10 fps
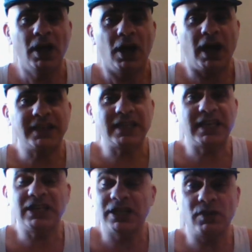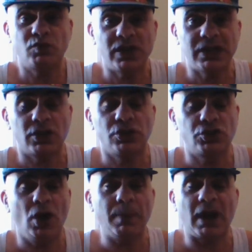I think he did a really good
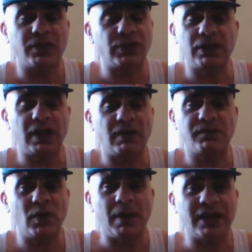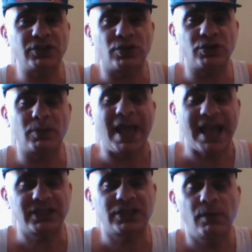job, and I think that film has got some
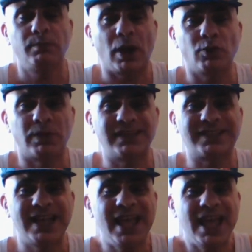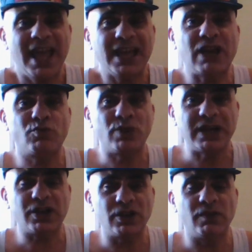excellent moments. And they
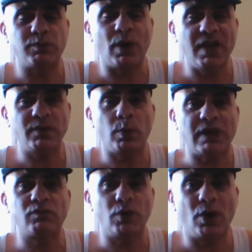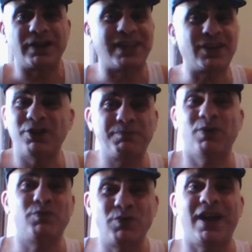really could have, whatever went wrong, they could have
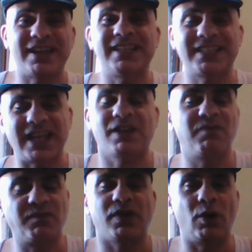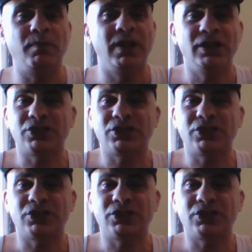put right in the second film.